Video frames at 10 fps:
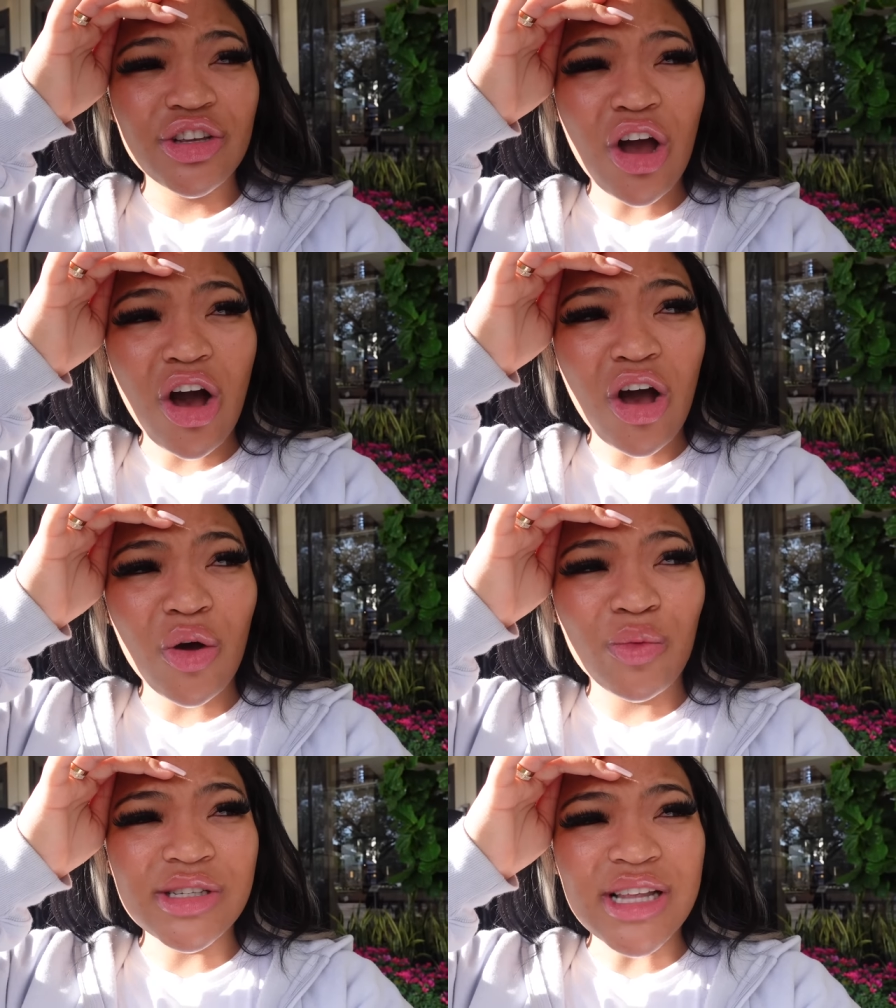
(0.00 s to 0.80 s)

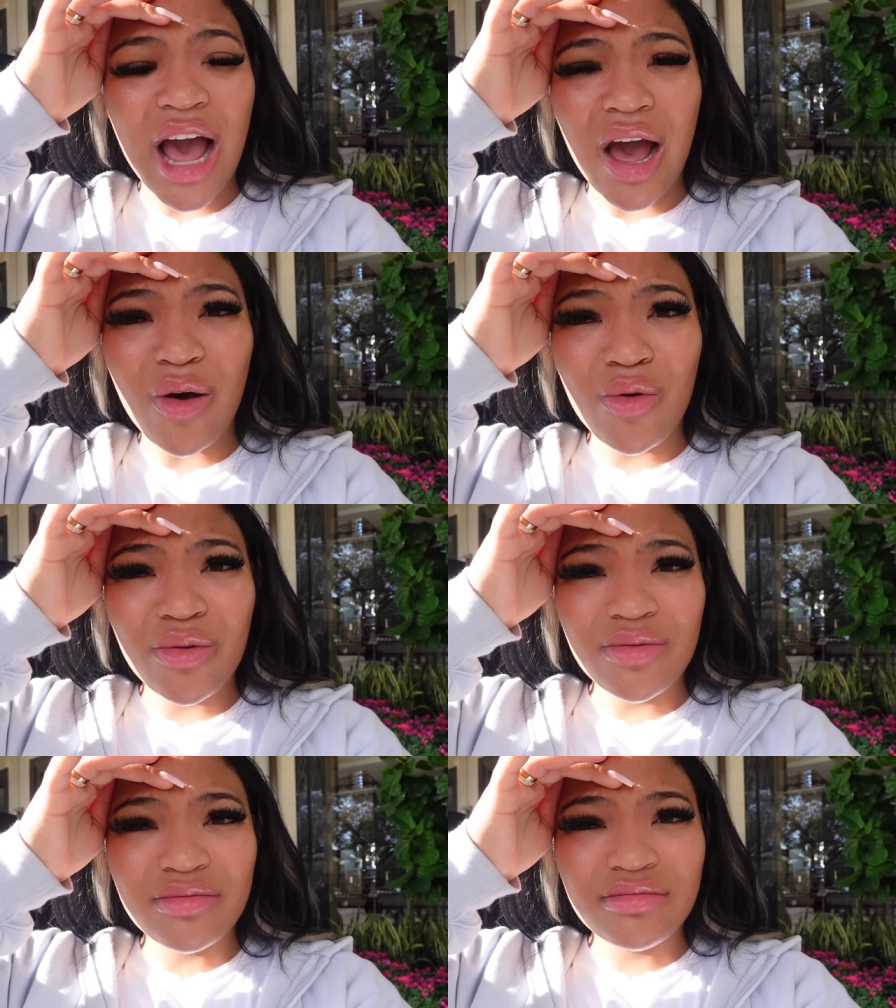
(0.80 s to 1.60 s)
y'all was out
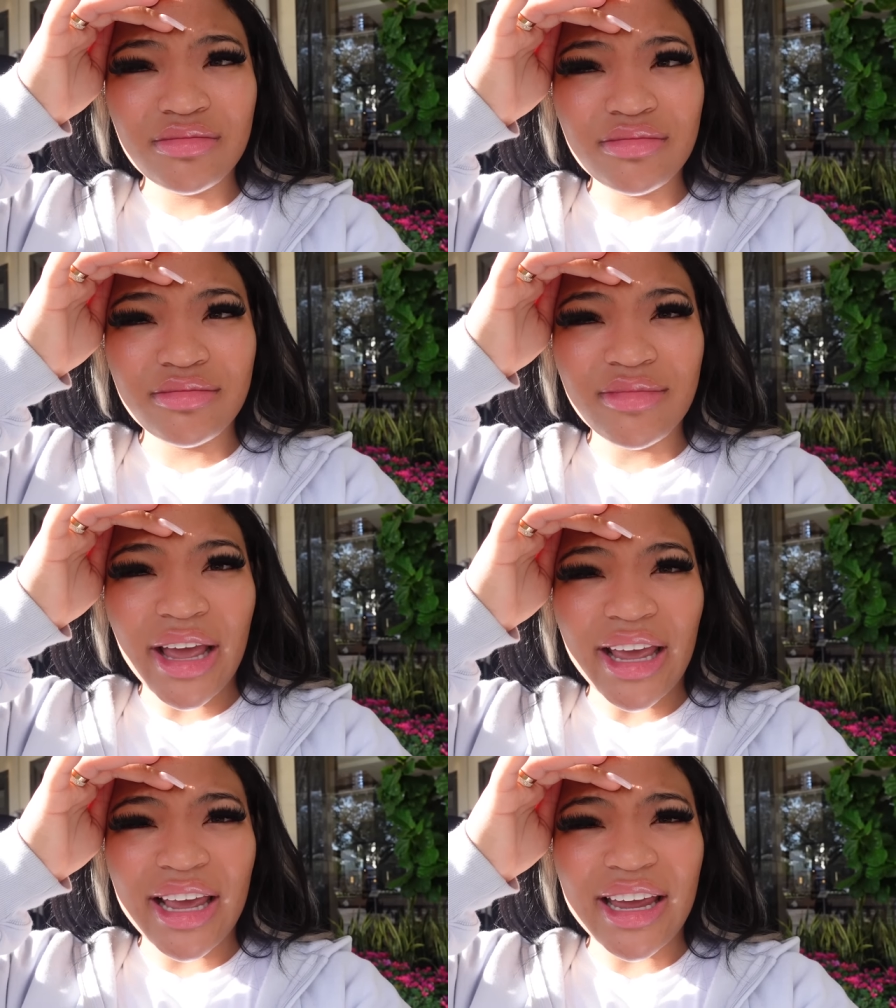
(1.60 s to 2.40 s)

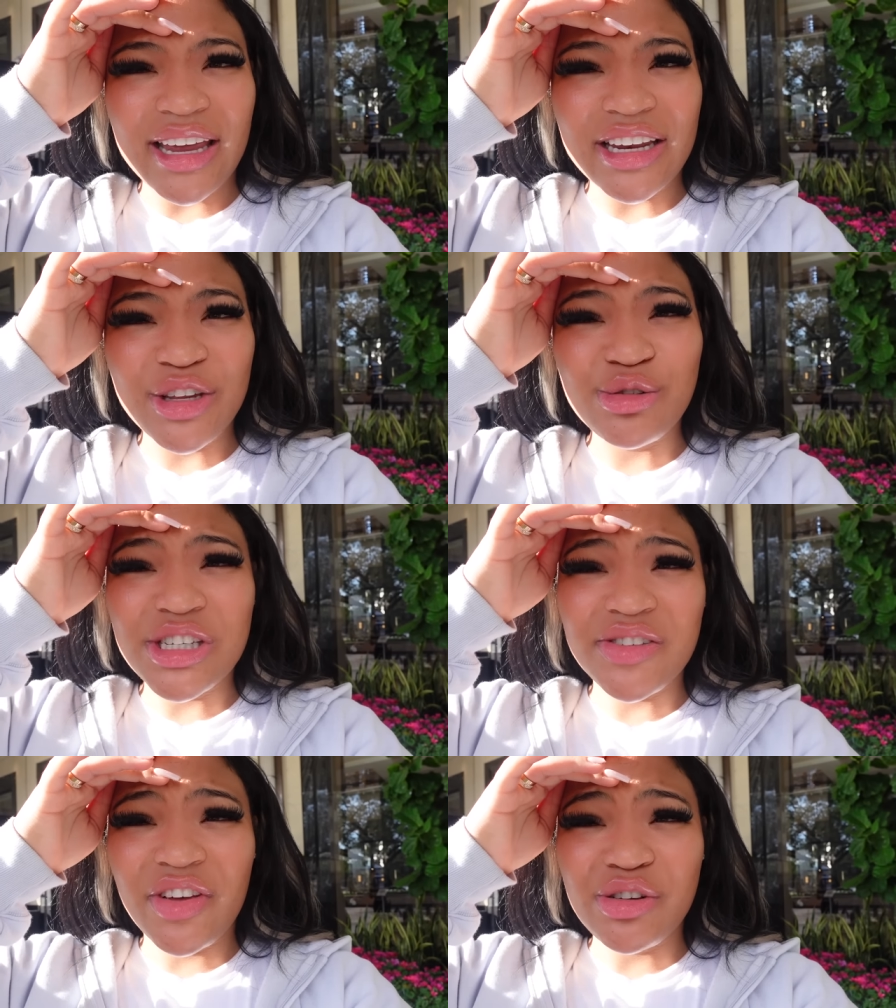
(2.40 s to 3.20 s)
and you
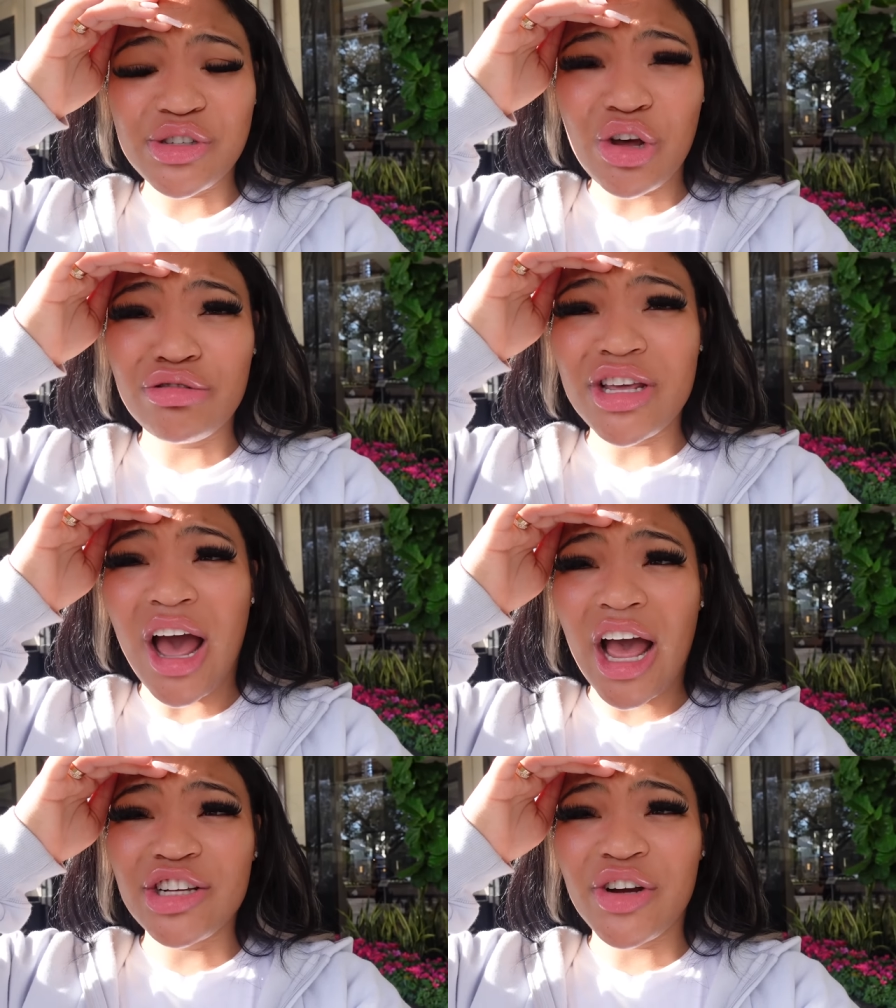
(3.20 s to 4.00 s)
just feel so
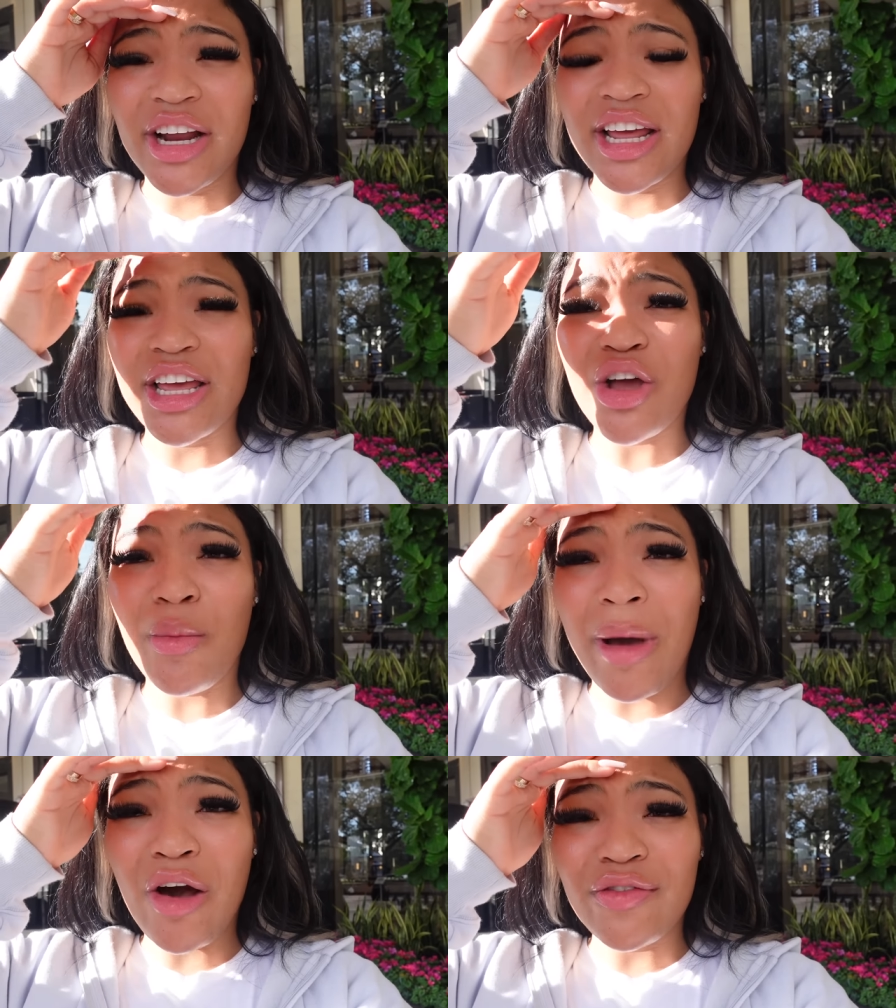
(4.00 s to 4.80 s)
dehydrated and your
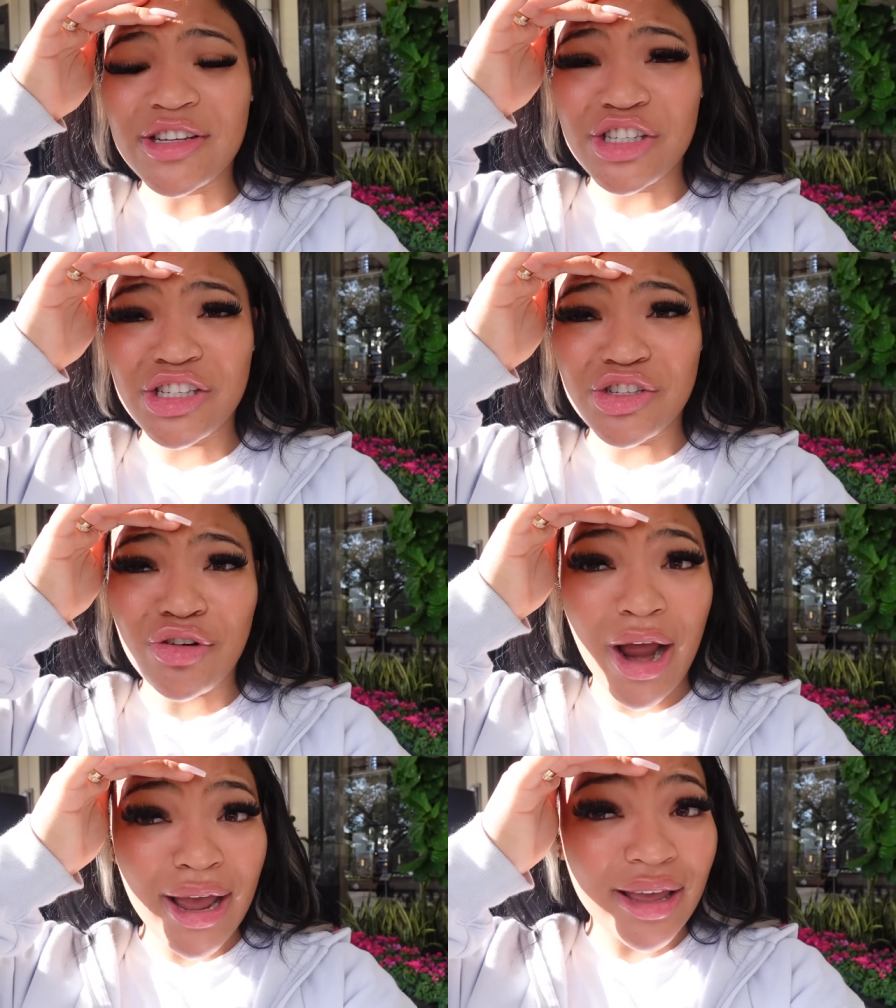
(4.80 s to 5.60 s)
mouth is just
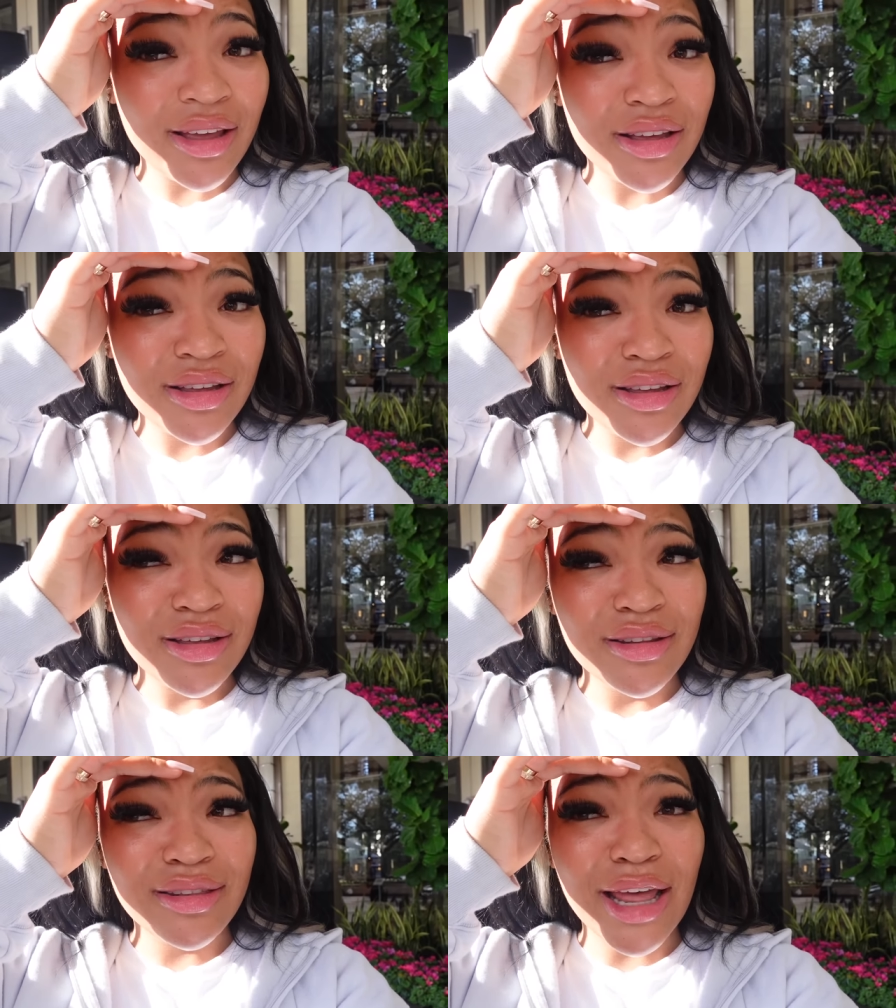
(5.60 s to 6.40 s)
dry
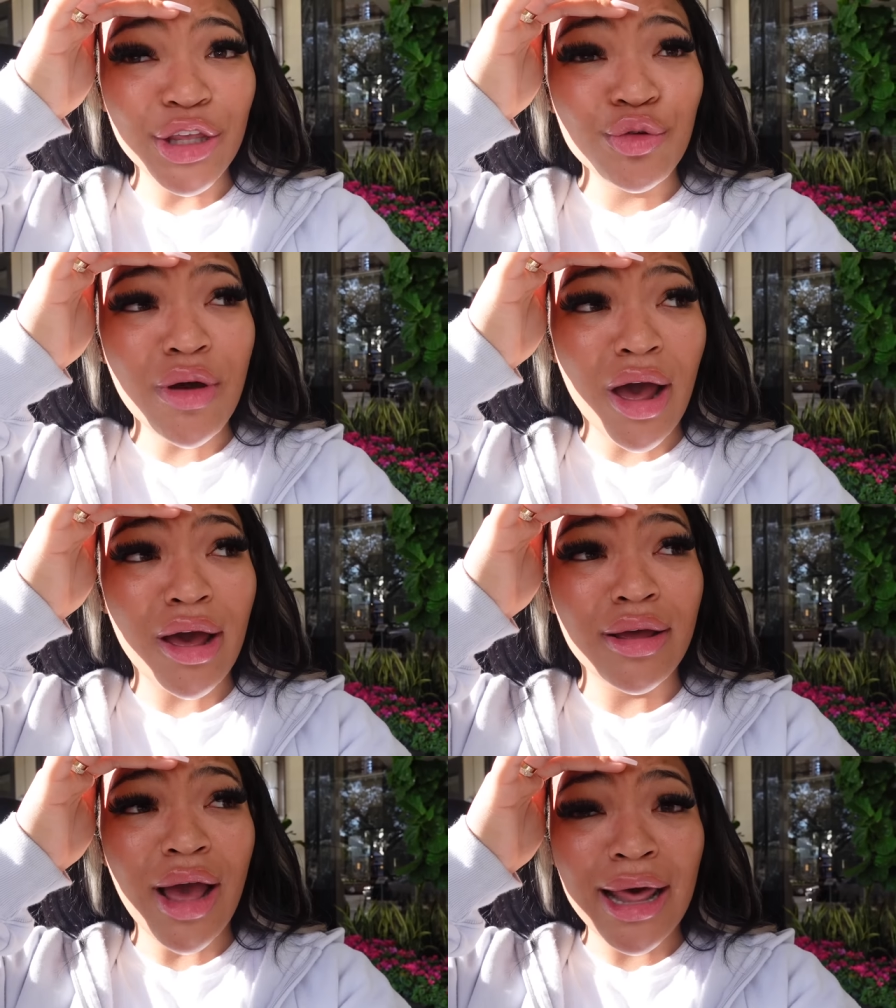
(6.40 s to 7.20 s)
like you
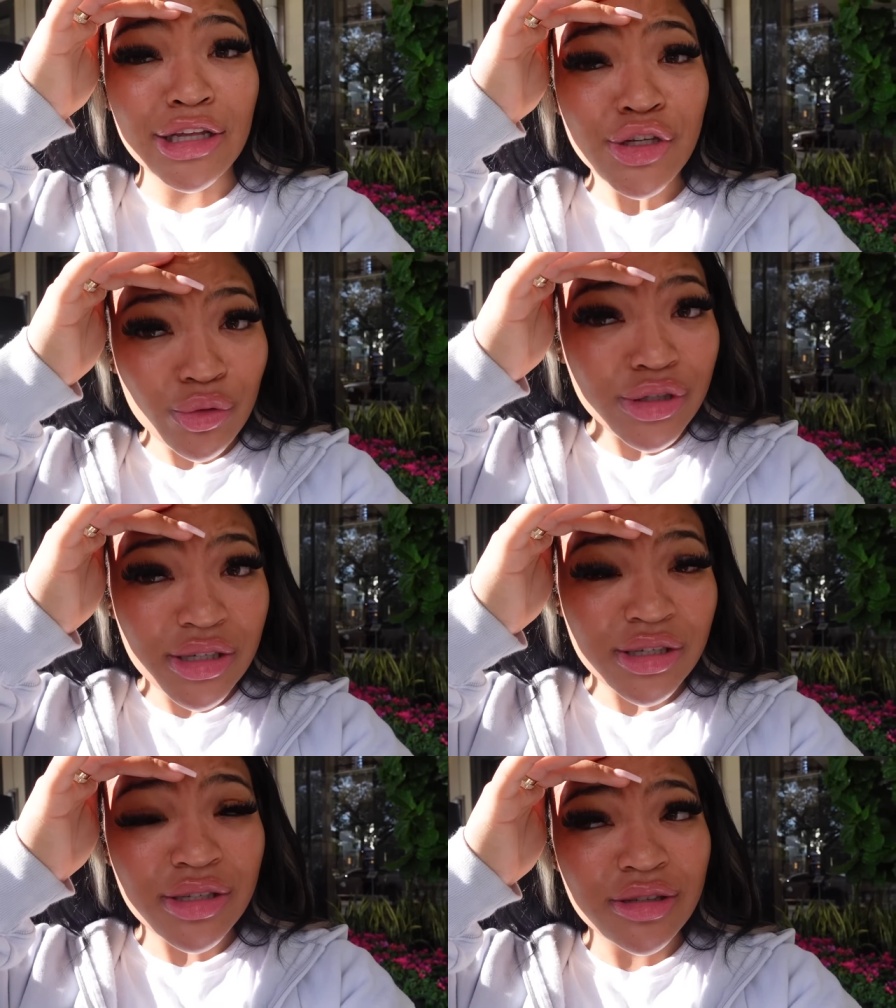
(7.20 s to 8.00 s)
got halitosis